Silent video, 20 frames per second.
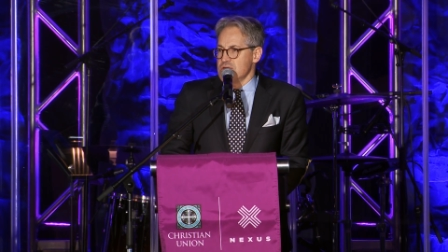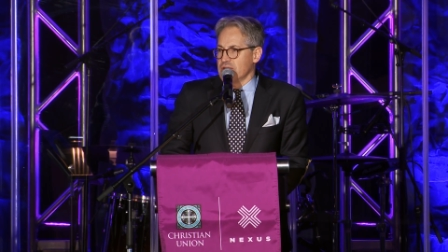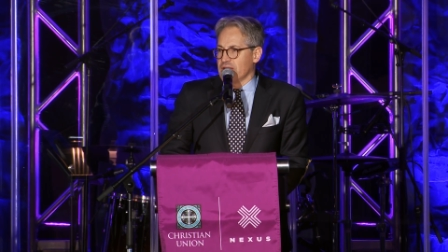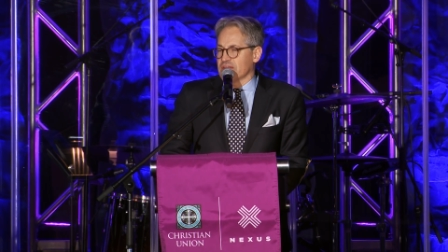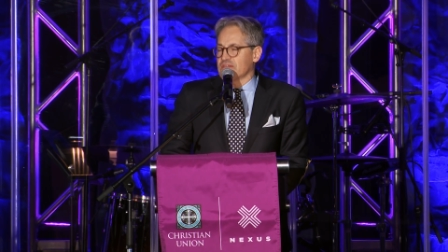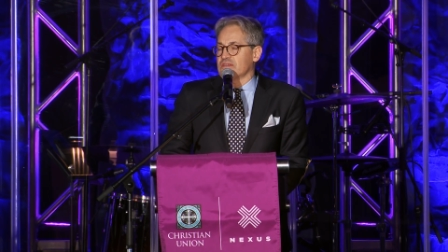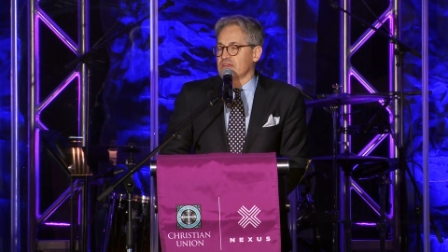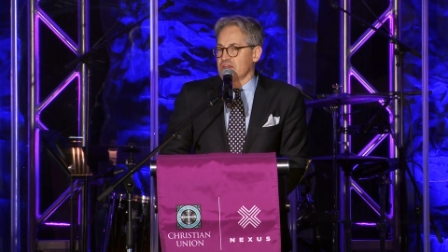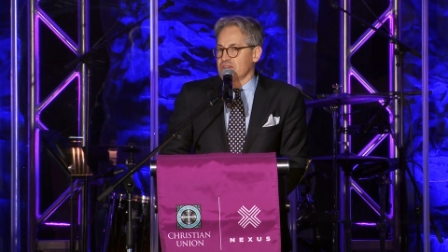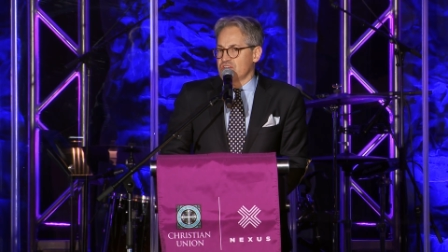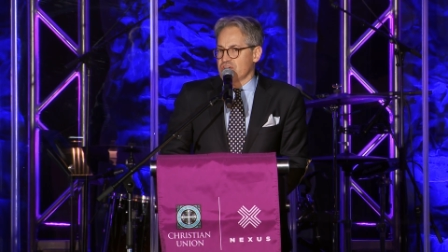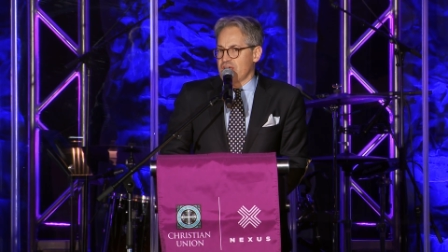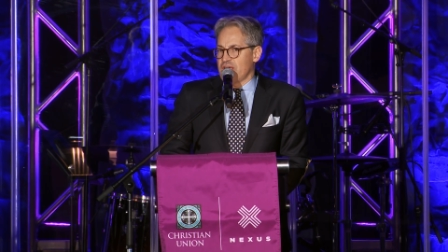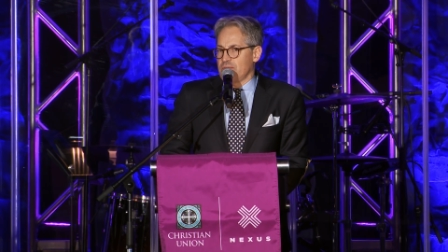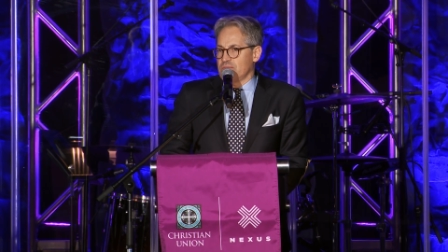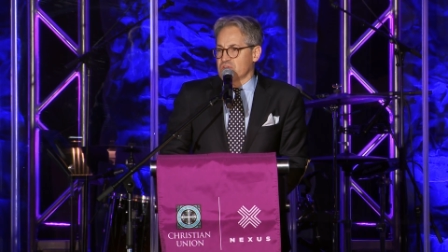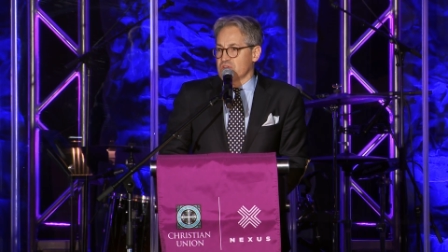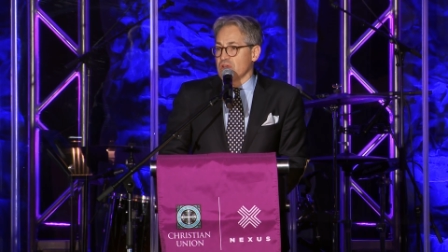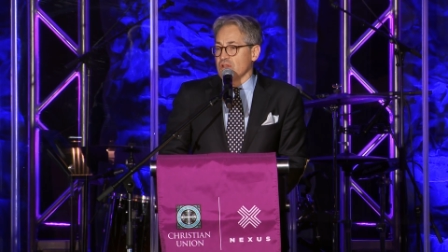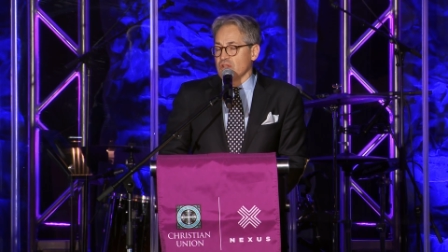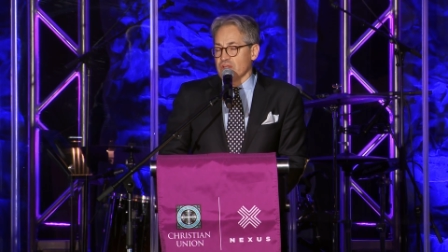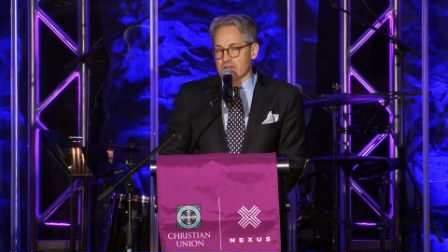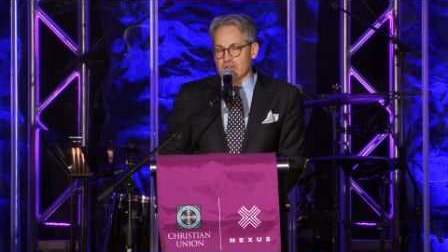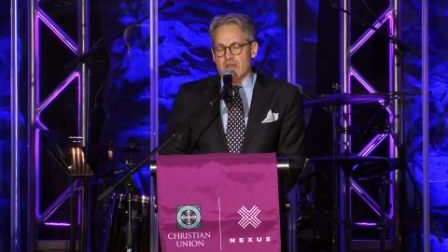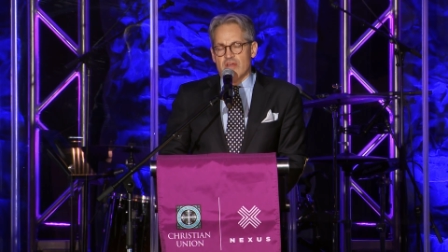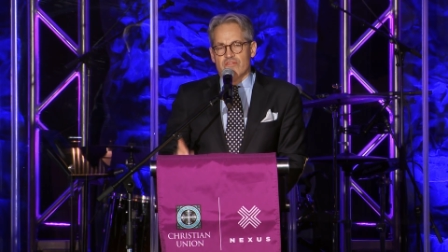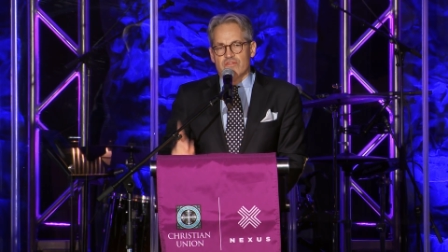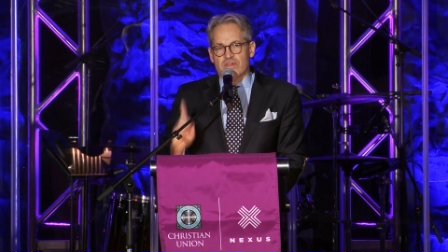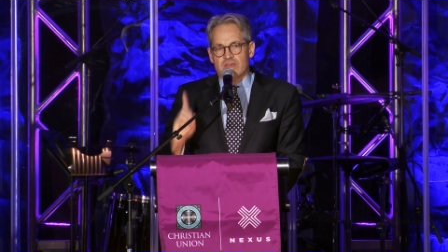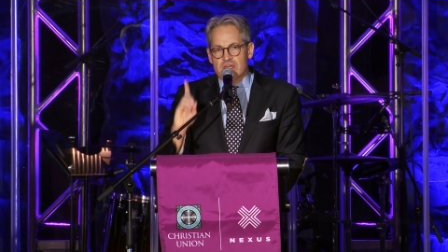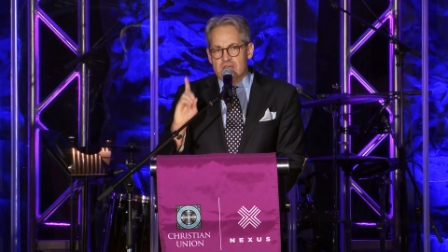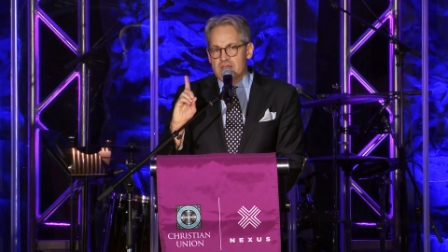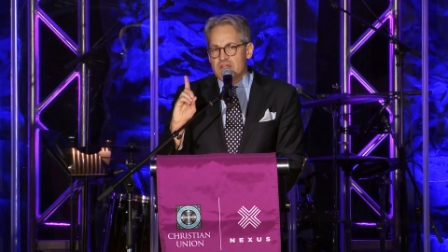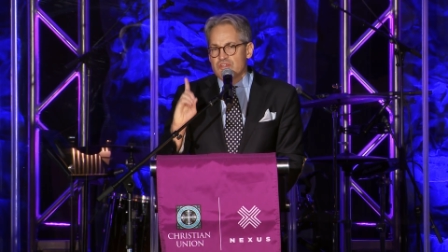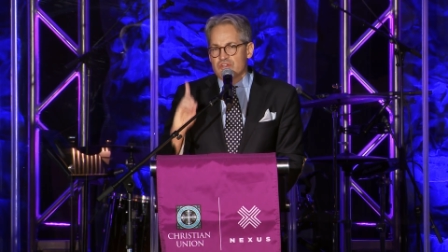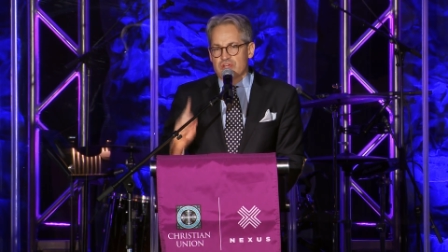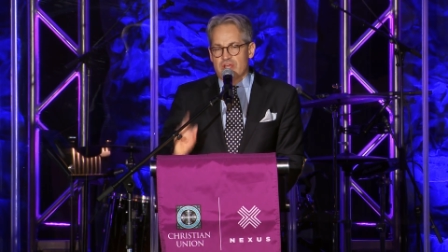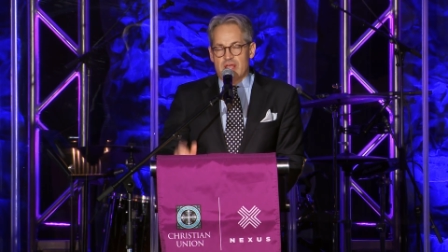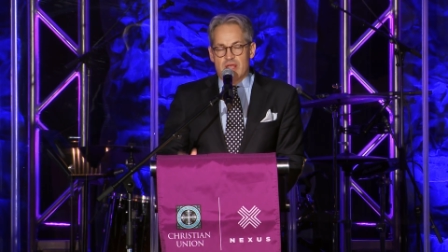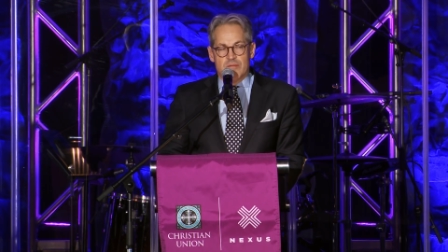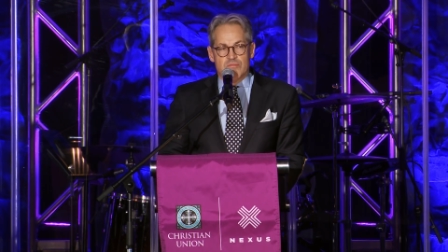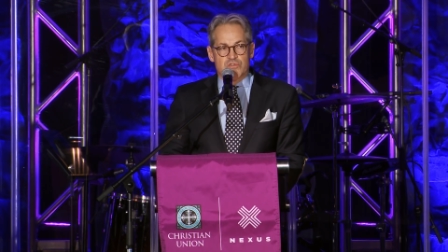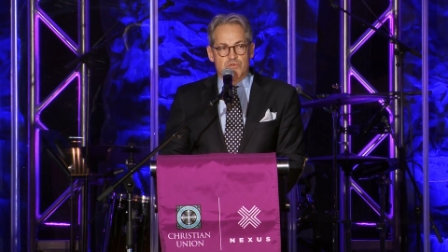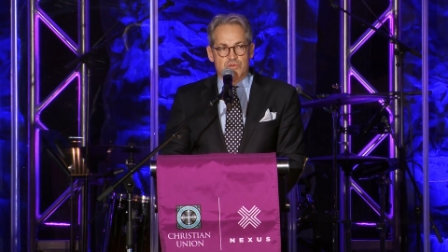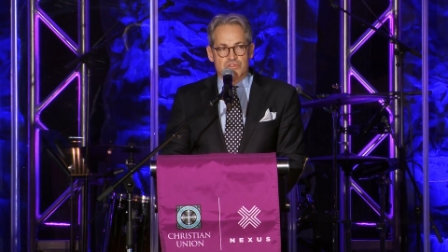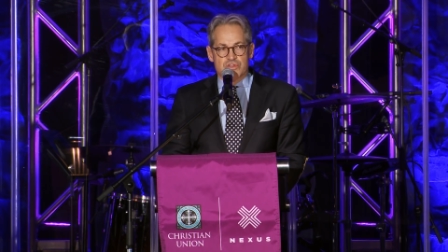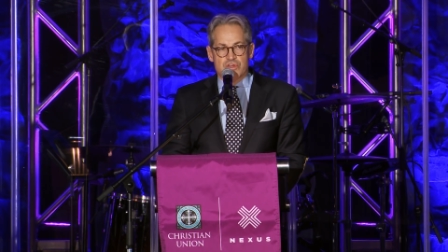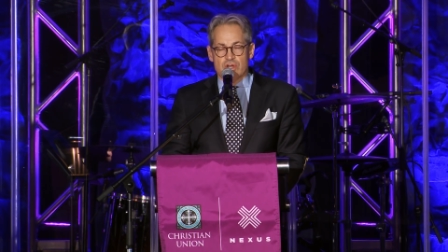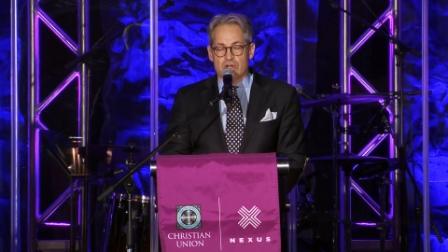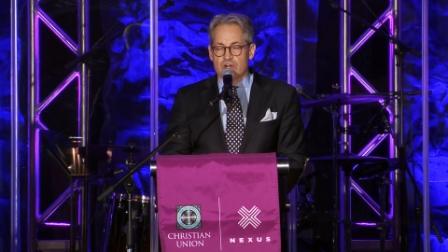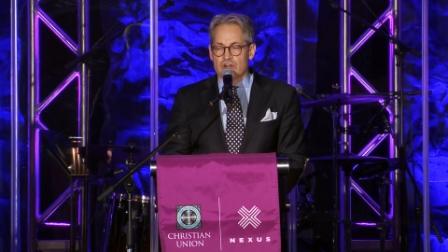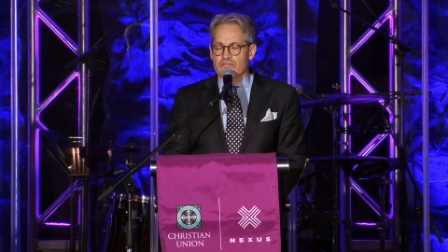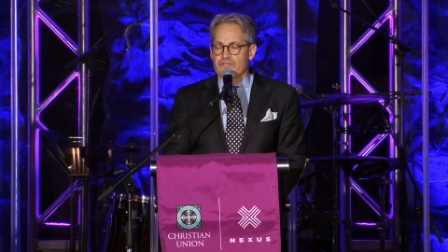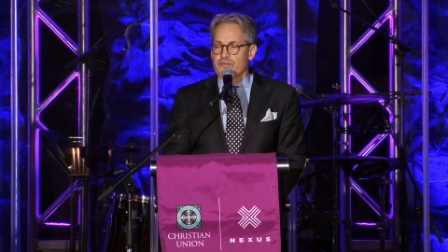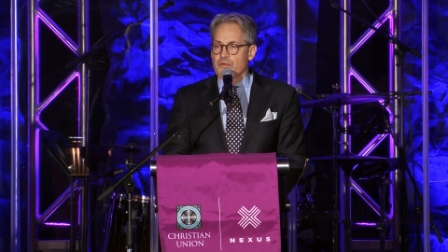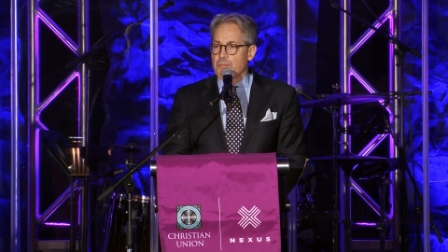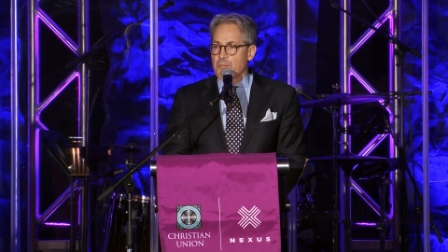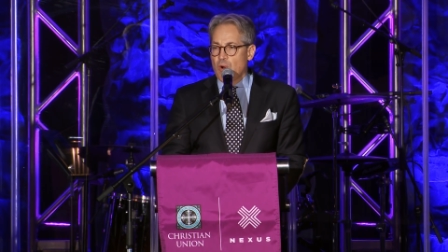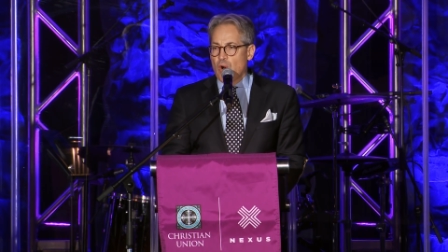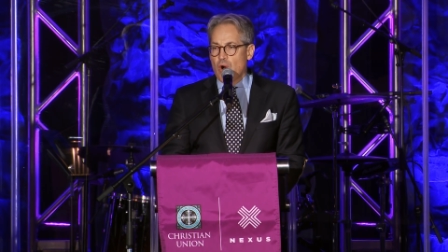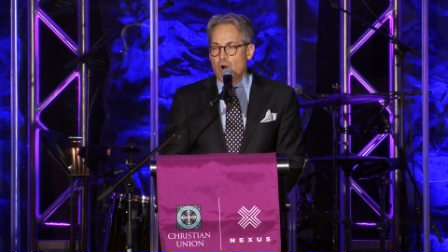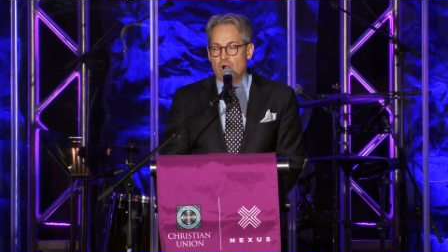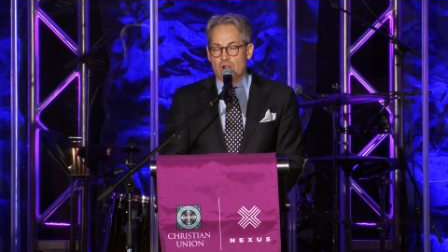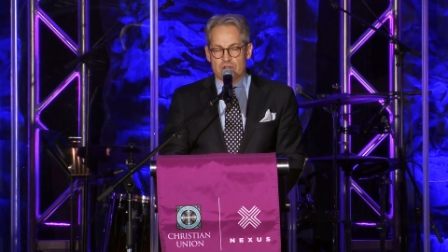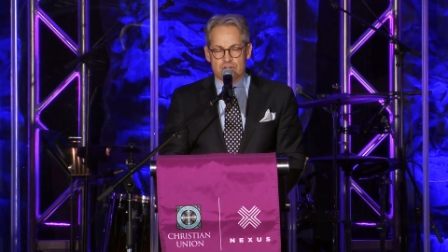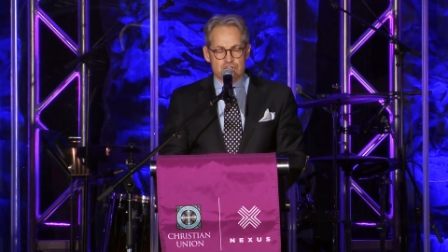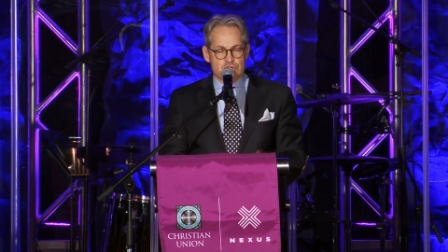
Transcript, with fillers: That's King James. Look, if the King James was good enough for Paul,